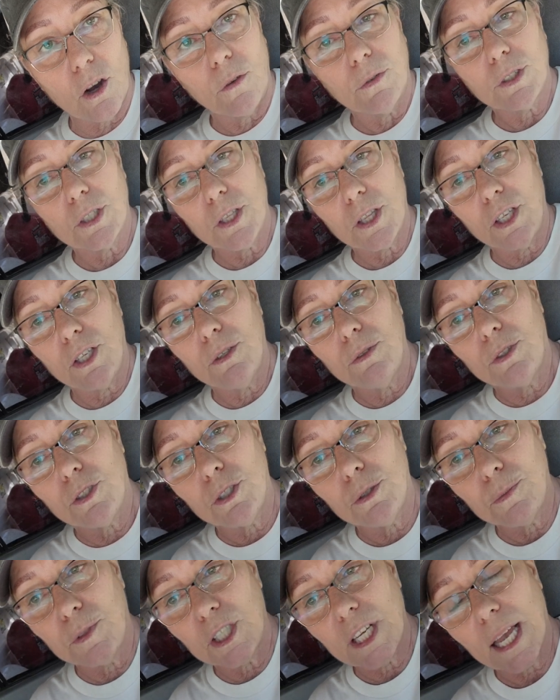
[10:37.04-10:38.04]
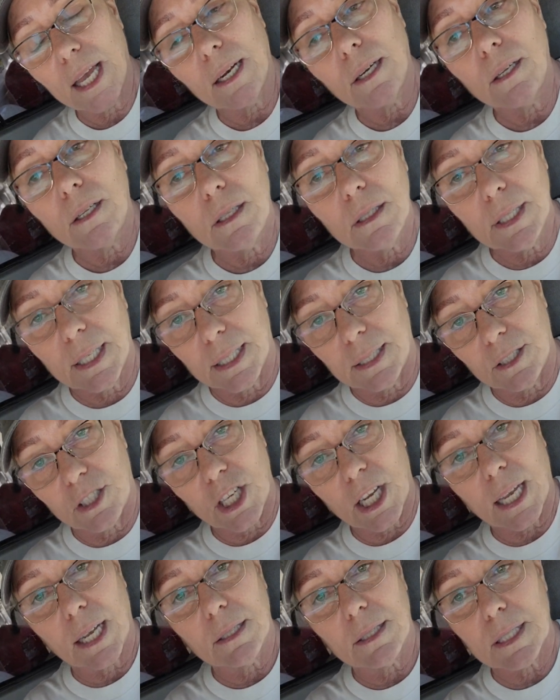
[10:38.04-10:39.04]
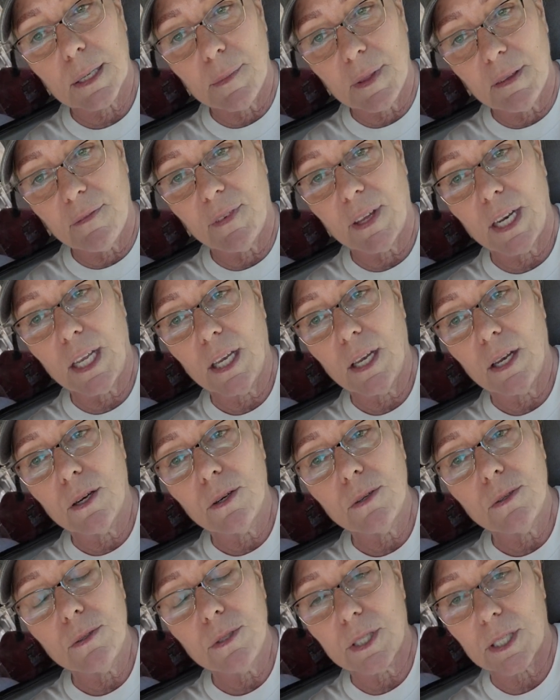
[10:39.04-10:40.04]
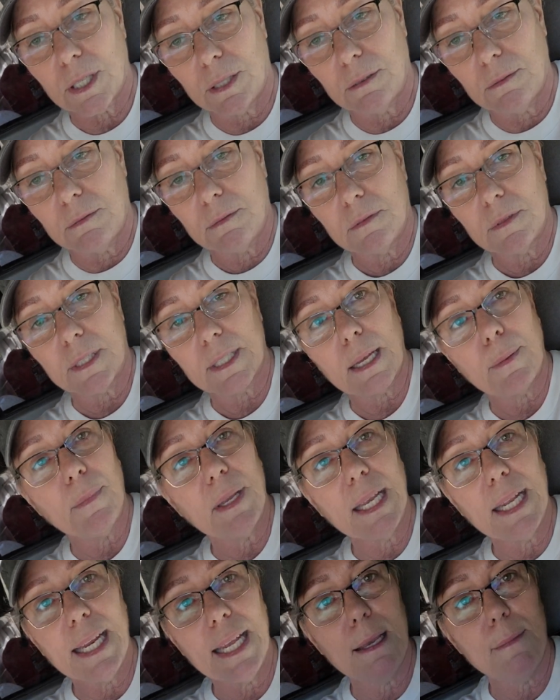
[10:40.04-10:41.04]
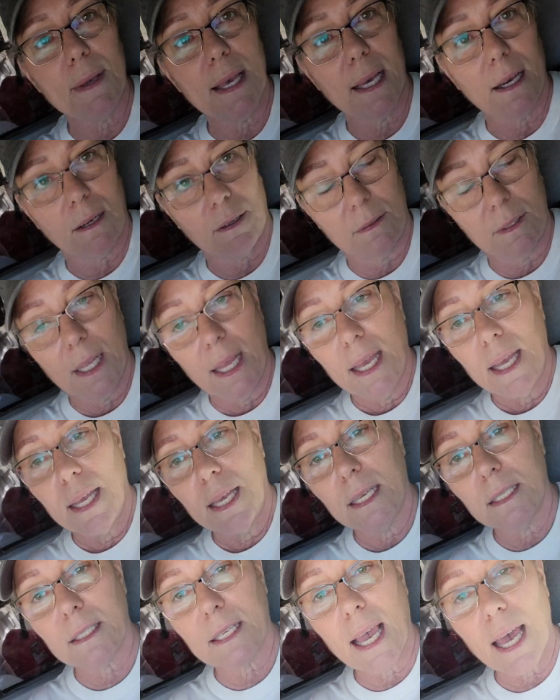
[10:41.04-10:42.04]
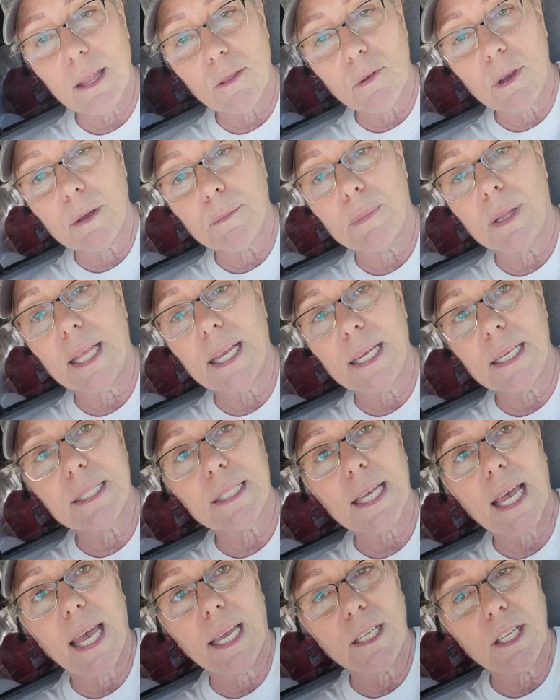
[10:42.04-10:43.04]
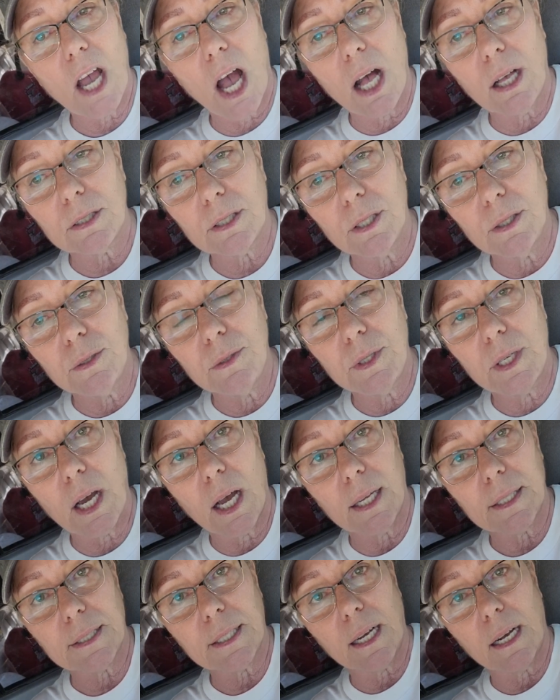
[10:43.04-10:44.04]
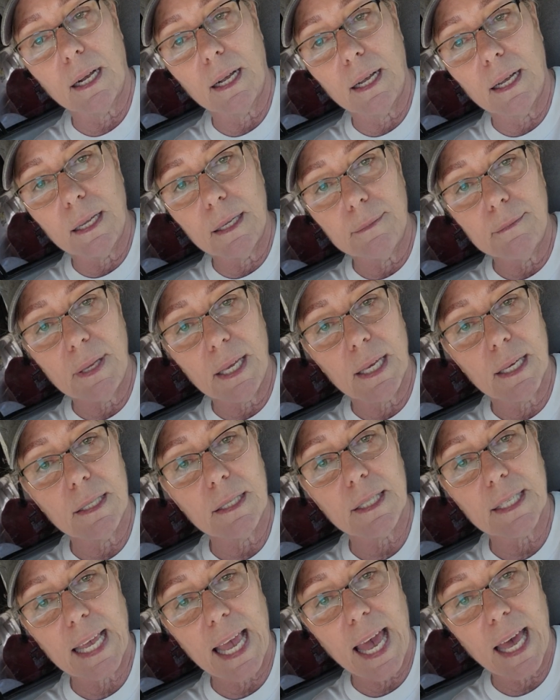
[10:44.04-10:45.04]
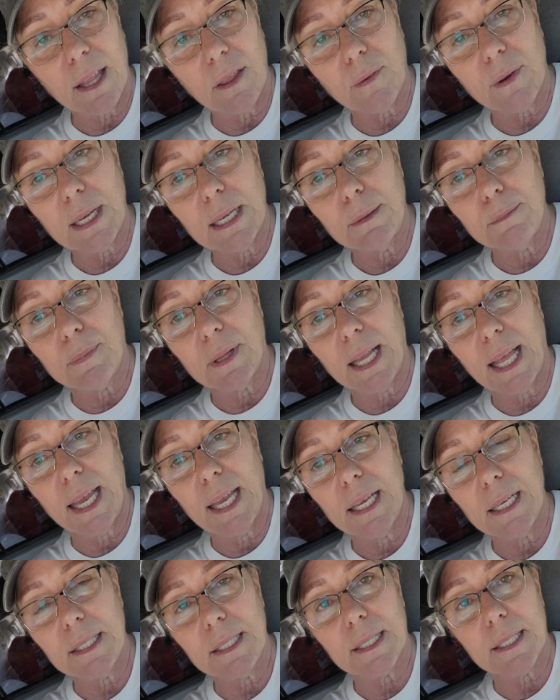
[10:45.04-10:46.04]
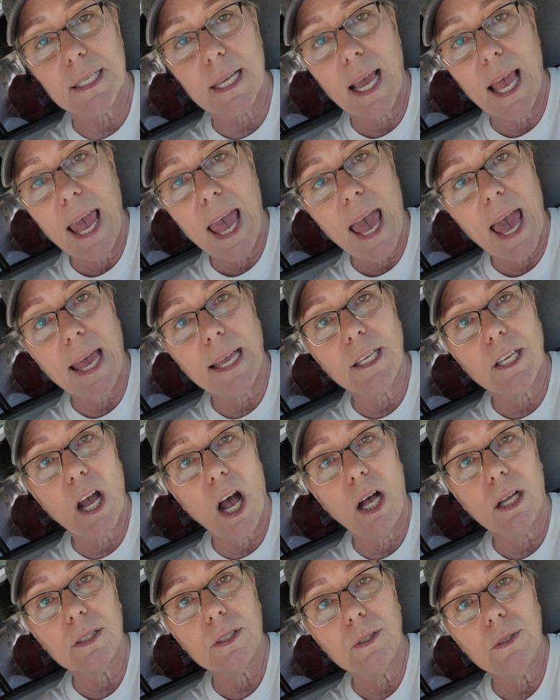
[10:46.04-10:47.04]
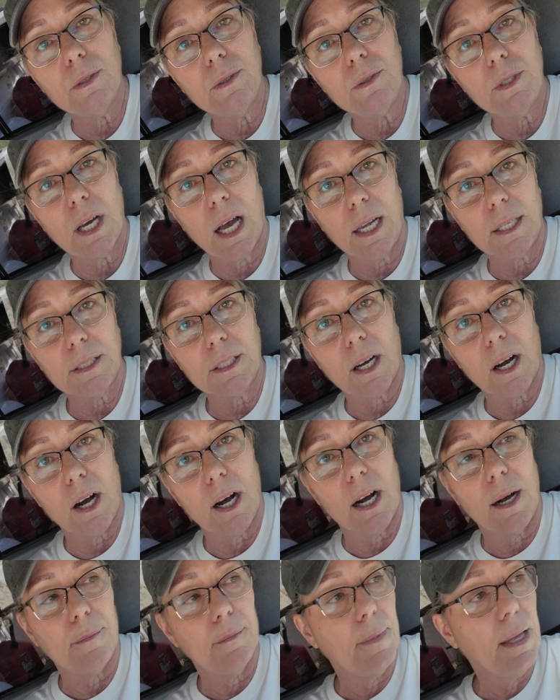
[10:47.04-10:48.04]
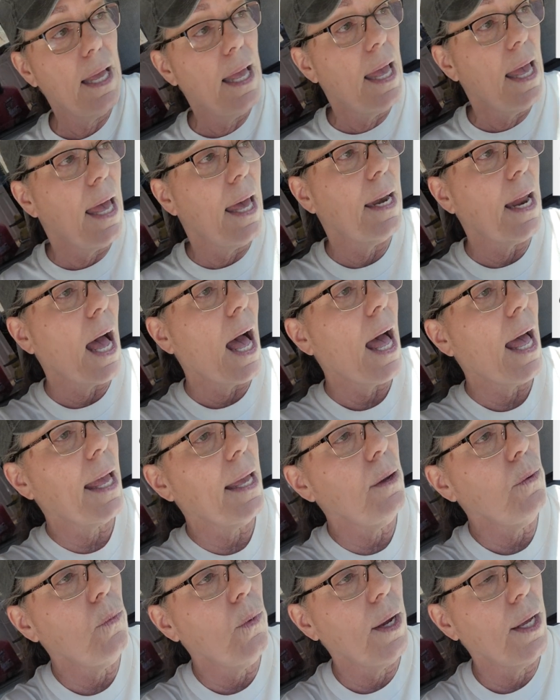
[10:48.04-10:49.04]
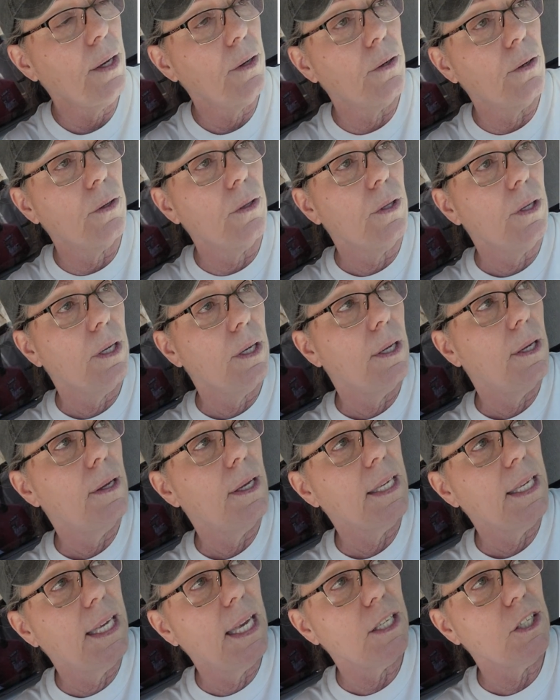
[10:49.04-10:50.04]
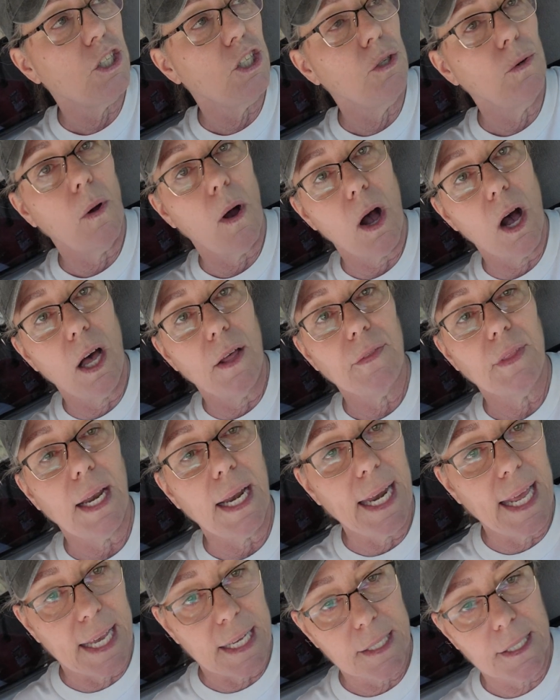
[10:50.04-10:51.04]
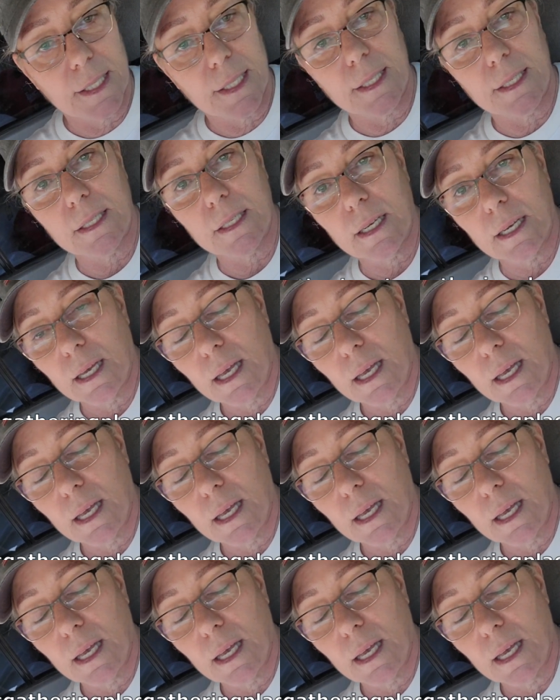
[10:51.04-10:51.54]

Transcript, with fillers: go over to the YouTube channel and check out some of the videos and send me an email. Hisgatheringplace at yahoo.com. Hisgatheringplace at yahoo.com. And I will get you on the list